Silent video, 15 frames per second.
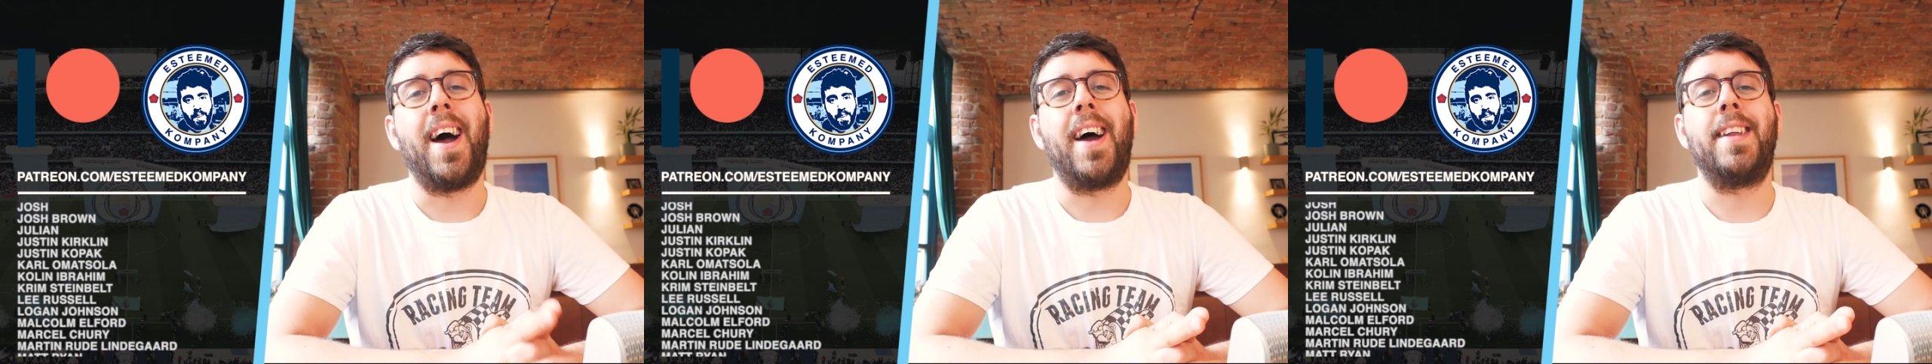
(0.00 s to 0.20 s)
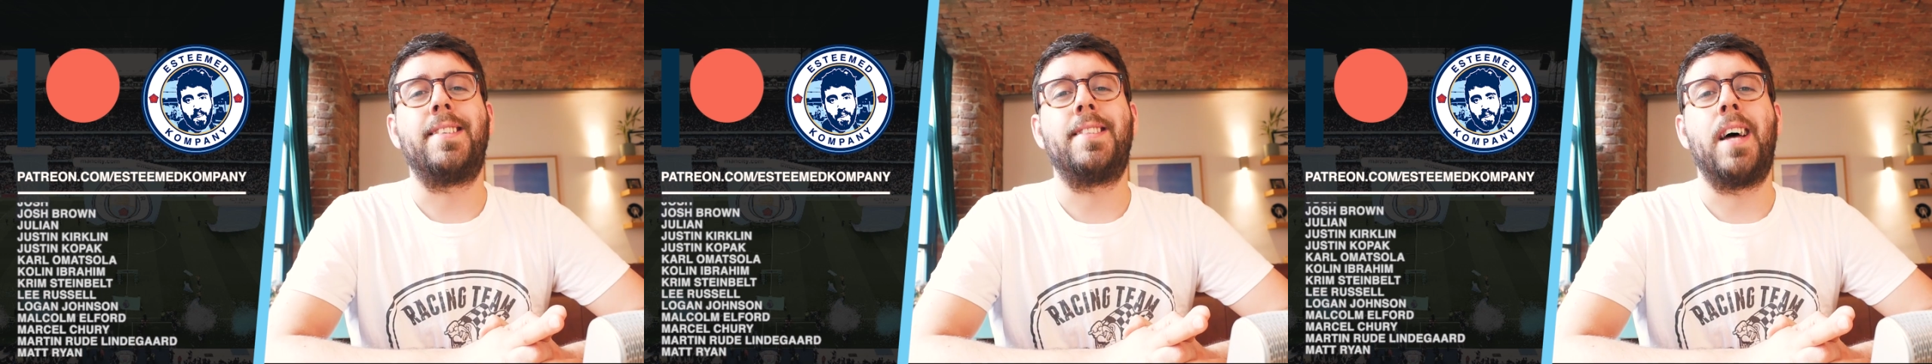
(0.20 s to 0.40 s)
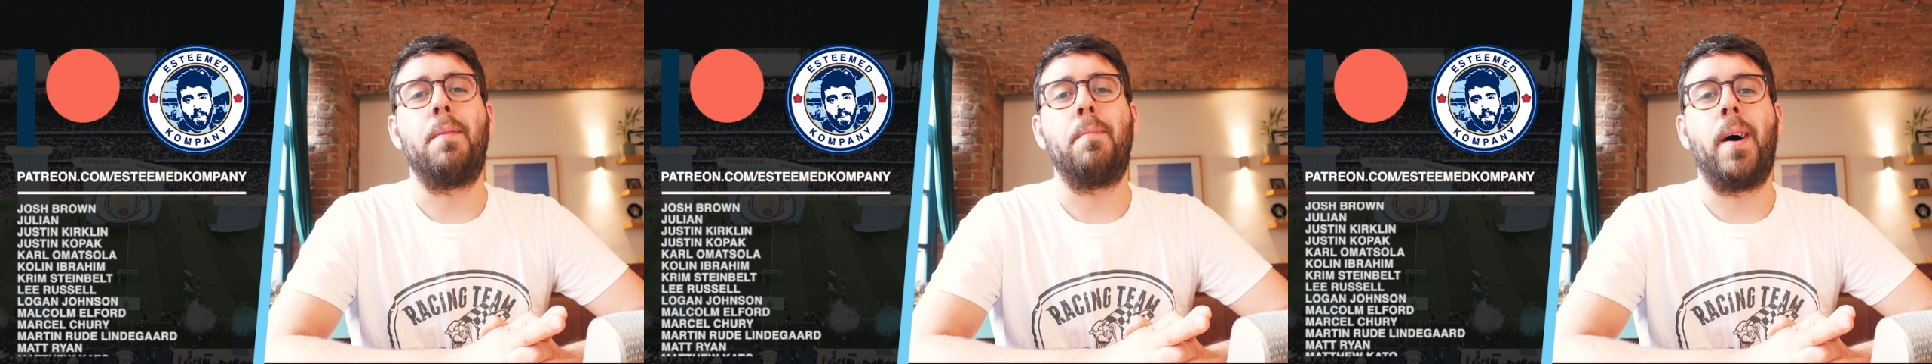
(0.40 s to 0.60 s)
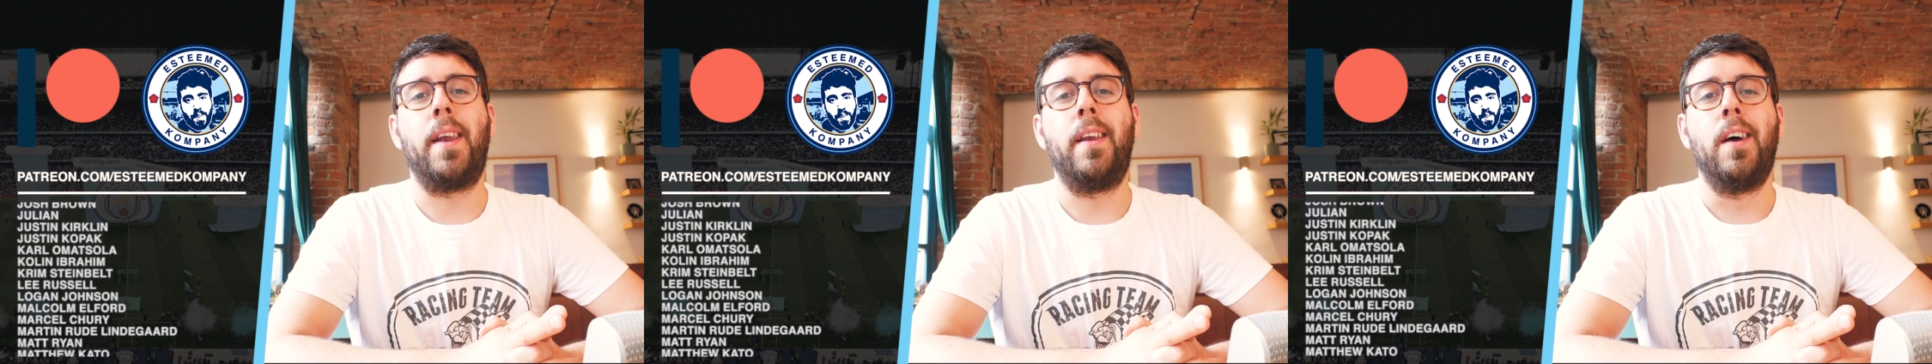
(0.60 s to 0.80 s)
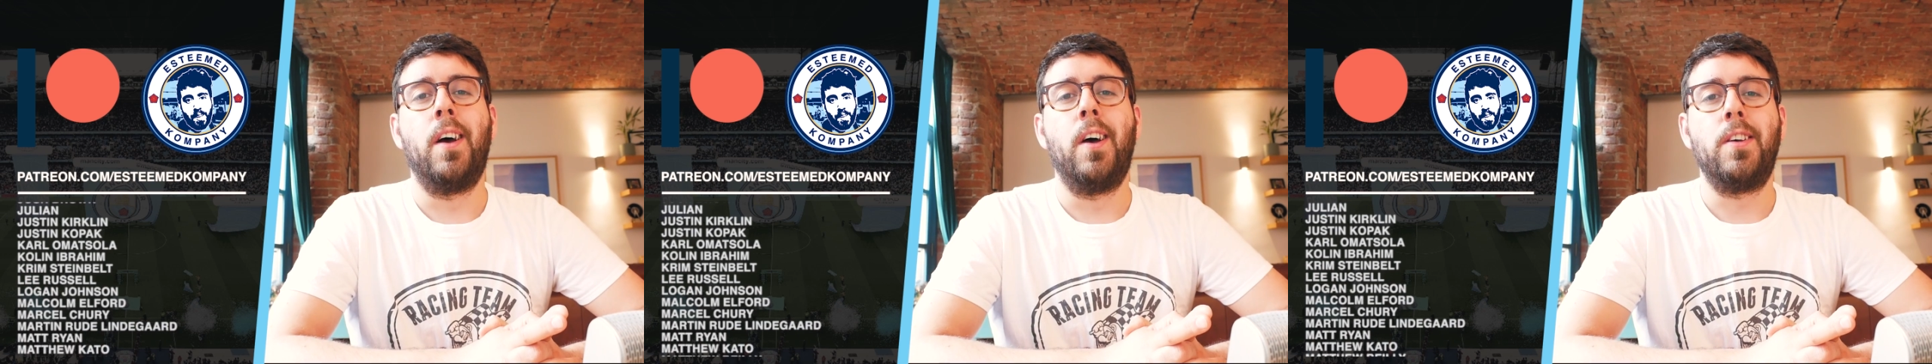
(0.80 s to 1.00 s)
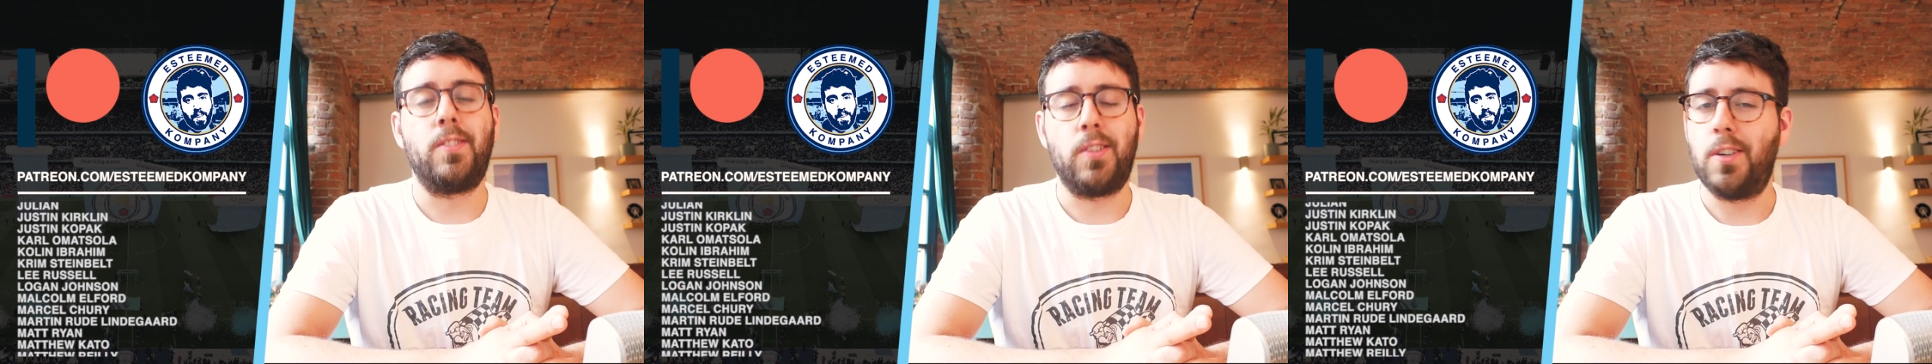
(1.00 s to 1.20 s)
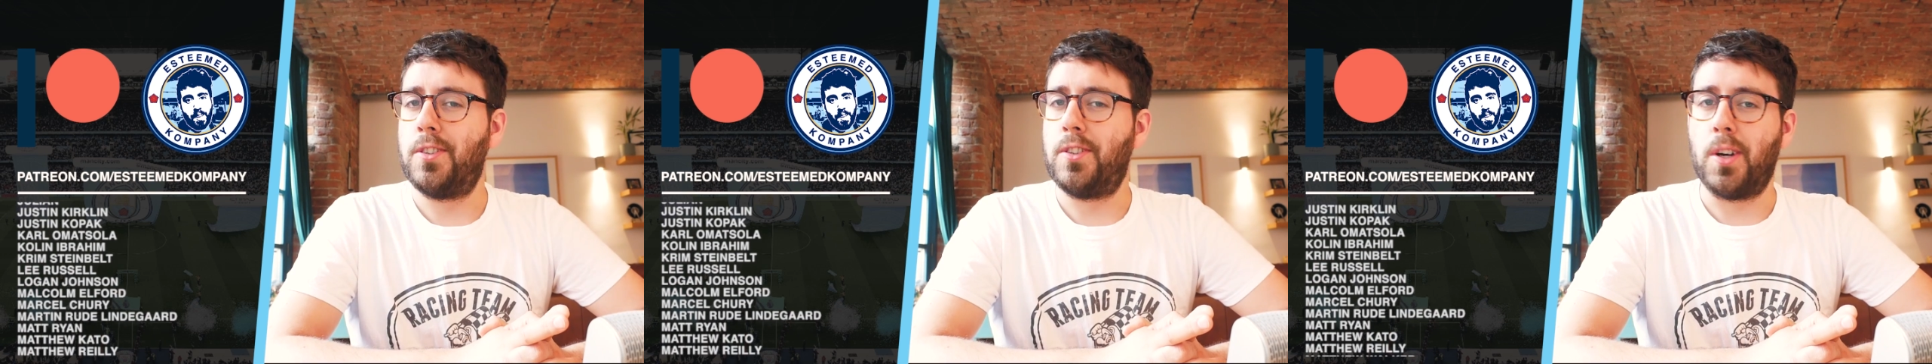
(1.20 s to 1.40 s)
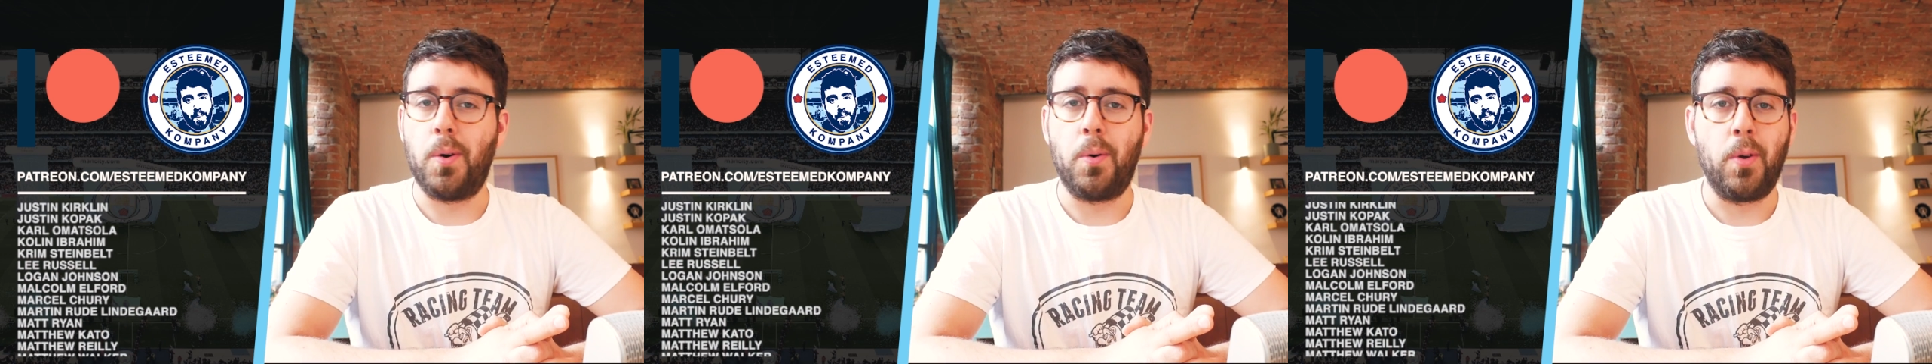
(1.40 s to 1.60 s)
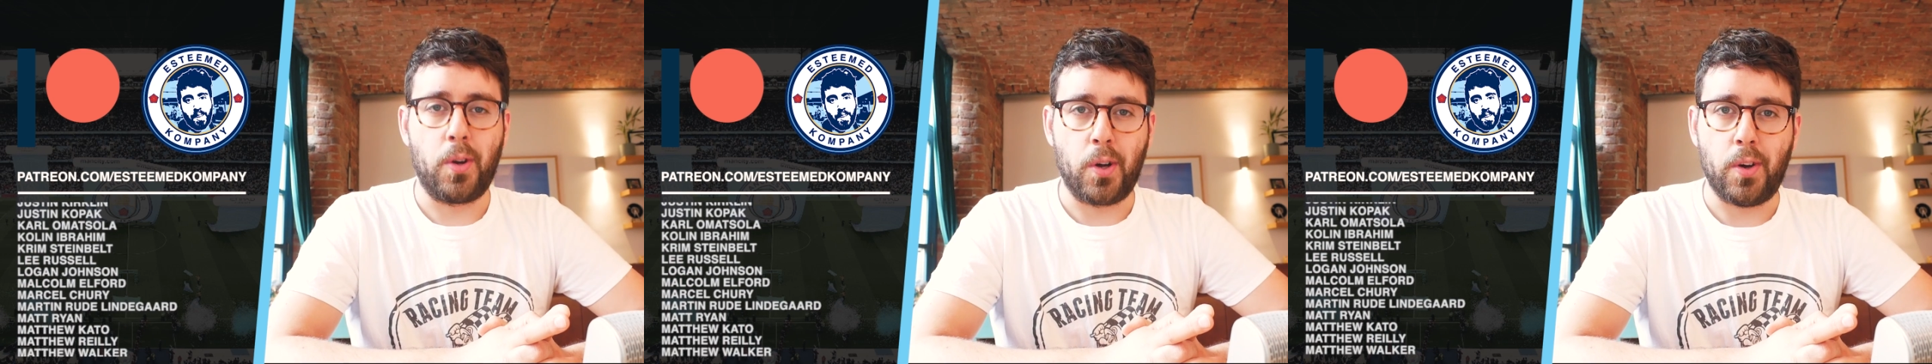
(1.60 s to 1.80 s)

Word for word: and it's that man, Sergio